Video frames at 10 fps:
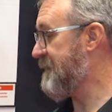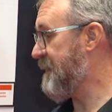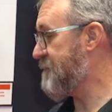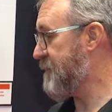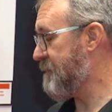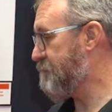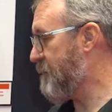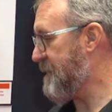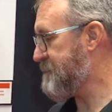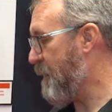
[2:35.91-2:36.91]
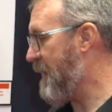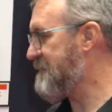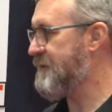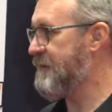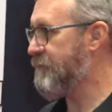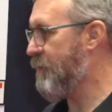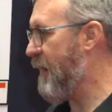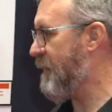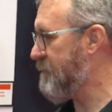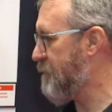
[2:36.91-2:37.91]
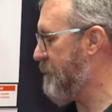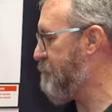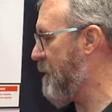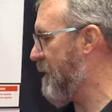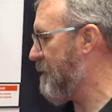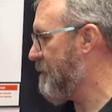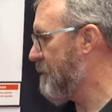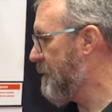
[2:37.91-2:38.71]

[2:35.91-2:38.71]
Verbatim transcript: it gives you a nice positive mm -hmm. grip on it.